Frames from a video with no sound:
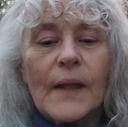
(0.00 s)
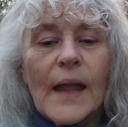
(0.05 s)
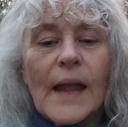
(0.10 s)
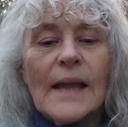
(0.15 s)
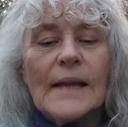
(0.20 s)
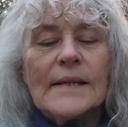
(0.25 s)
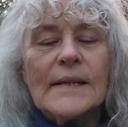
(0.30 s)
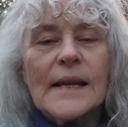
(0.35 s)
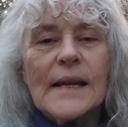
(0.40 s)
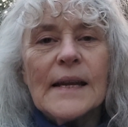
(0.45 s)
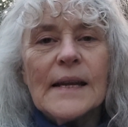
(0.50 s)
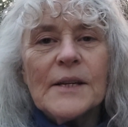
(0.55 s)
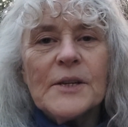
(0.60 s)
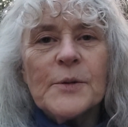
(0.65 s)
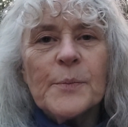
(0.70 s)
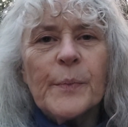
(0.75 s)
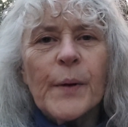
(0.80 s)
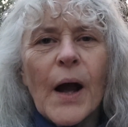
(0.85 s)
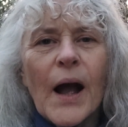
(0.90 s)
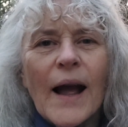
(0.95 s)
And
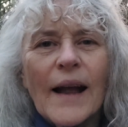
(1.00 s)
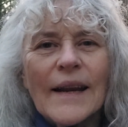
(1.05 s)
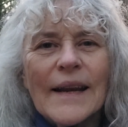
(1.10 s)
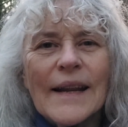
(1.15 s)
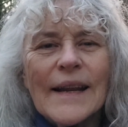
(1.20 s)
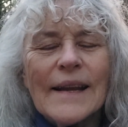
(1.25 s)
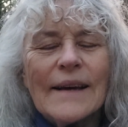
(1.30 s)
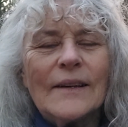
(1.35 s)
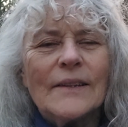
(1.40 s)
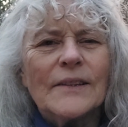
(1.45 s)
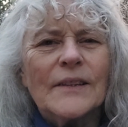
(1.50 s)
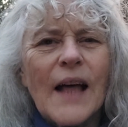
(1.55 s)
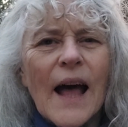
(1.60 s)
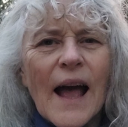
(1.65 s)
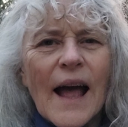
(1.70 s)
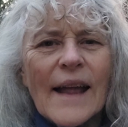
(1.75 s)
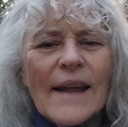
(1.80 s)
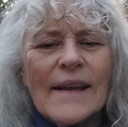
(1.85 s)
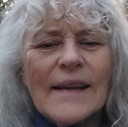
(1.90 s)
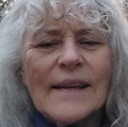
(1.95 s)
each body a
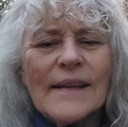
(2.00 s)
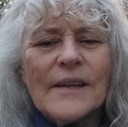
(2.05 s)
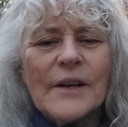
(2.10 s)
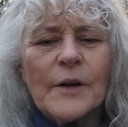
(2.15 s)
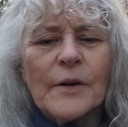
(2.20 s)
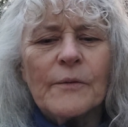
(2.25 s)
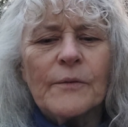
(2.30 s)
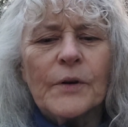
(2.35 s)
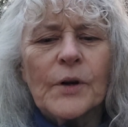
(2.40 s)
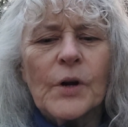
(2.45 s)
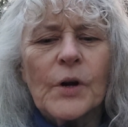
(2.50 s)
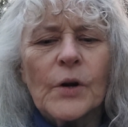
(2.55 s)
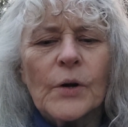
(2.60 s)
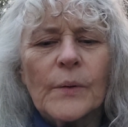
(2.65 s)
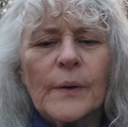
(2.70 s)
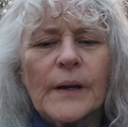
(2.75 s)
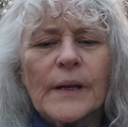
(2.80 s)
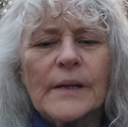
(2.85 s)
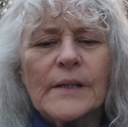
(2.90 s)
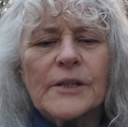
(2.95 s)
lion of
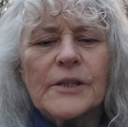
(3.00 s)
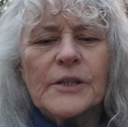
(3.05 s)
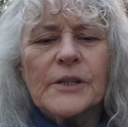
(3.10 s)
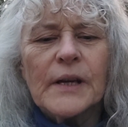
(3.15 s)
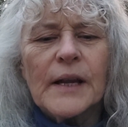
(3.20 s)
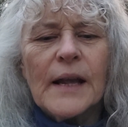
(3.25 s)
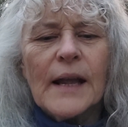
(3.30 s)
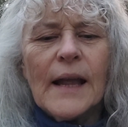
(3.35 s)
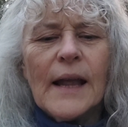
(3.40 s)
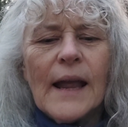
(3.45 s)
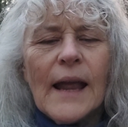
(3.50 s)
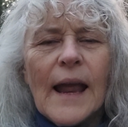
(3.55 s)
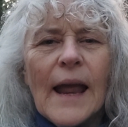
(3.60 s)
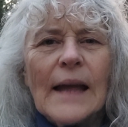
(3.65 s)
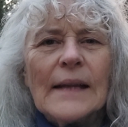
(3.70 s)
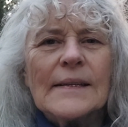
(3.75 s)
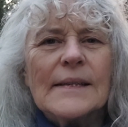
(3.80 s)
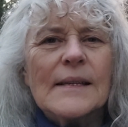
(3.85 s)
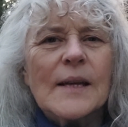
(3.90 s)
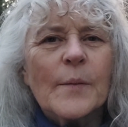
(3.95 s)
courage
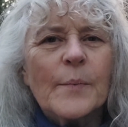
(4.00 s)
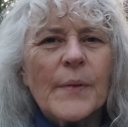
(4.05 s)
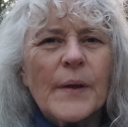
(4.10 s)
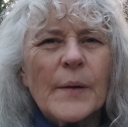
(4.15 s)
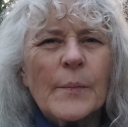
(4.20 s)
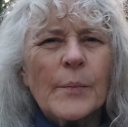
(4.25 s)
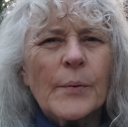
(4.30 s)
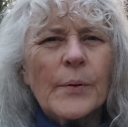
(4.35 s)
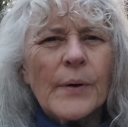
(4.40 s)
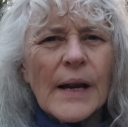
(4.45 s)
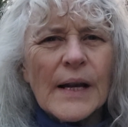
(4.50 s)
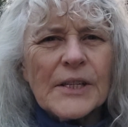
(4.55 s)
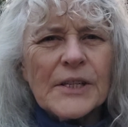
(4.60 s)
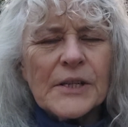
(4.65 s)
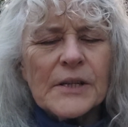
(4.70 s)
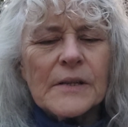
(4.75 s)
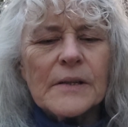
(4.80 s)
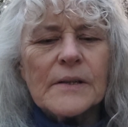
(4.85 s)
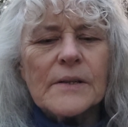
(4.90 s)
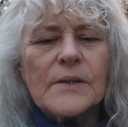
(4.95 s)
and something
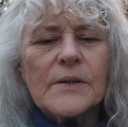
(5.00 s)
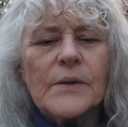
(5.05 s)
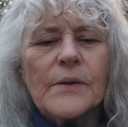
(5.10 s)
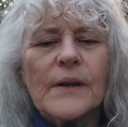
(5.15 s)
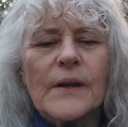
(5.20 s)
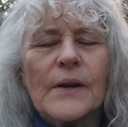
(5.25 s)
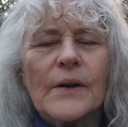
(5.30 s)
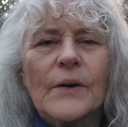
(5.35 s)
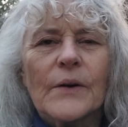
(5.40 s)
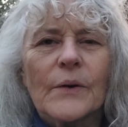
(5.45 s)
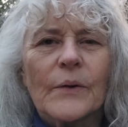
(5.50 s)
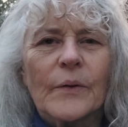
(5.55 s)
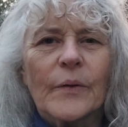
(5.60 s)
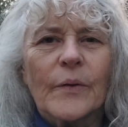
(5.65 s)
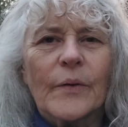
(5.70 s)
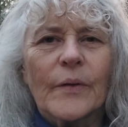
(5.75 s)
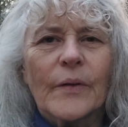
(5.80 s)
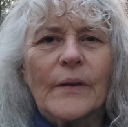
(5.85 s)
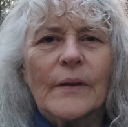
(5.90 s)
precious to the earth.